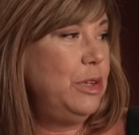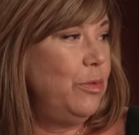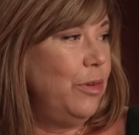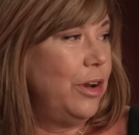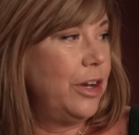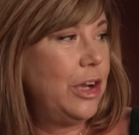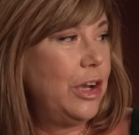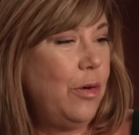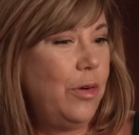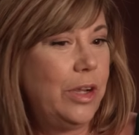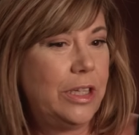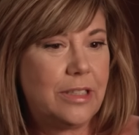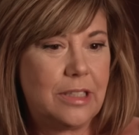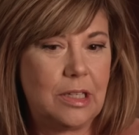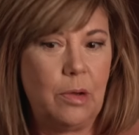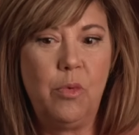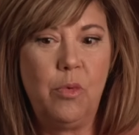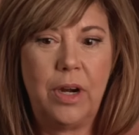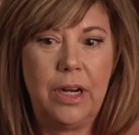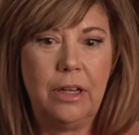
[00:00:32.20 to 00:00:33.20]
you want to go in
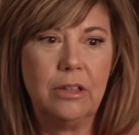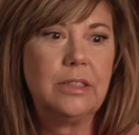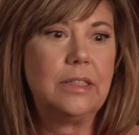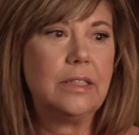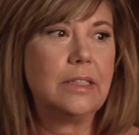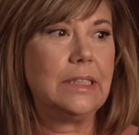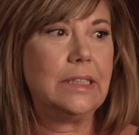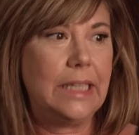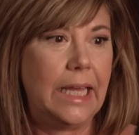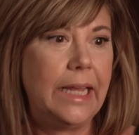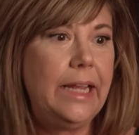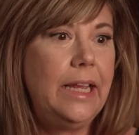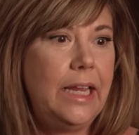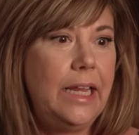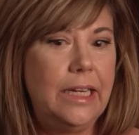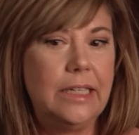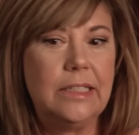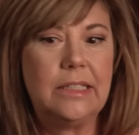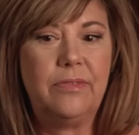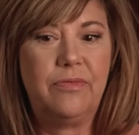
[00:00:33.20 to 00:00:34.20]
someone else's
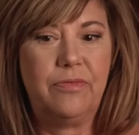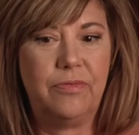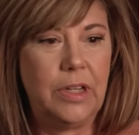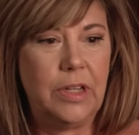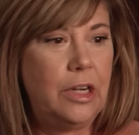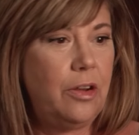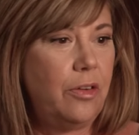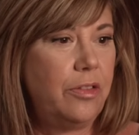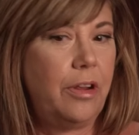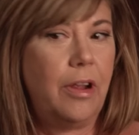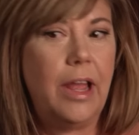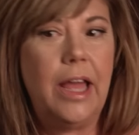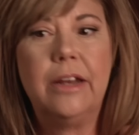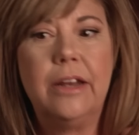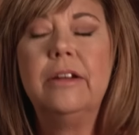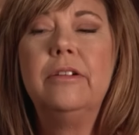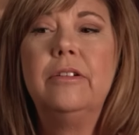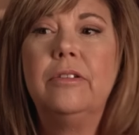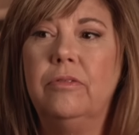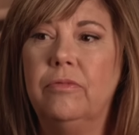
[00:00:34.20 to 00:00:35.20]
lane is if, you know, they're
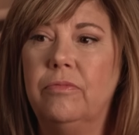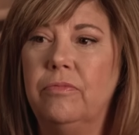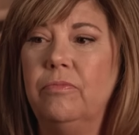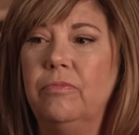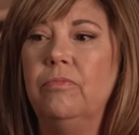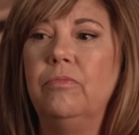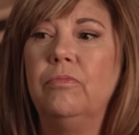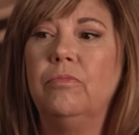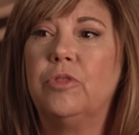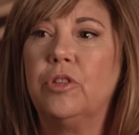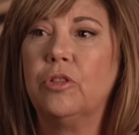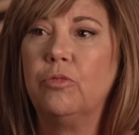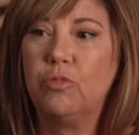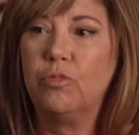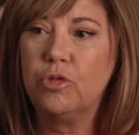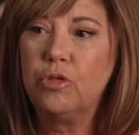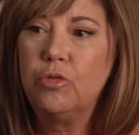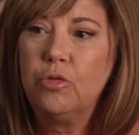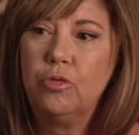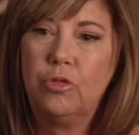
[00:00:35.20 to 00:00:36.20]
headed to
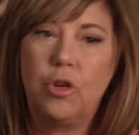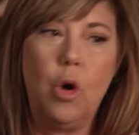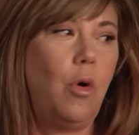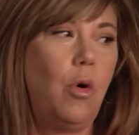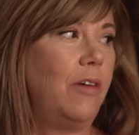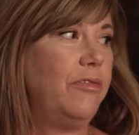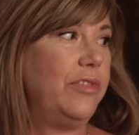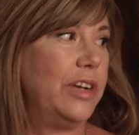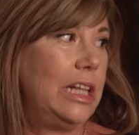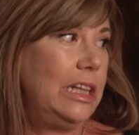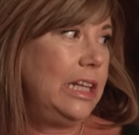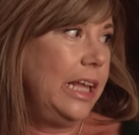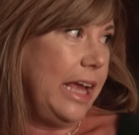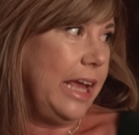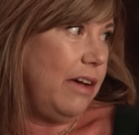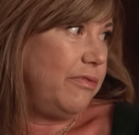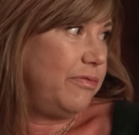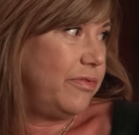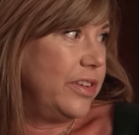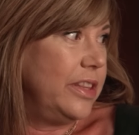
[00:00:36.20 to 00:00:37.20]
go off a
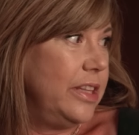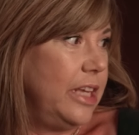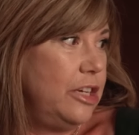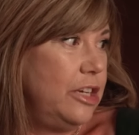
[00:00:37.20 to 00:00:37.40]
cliff. And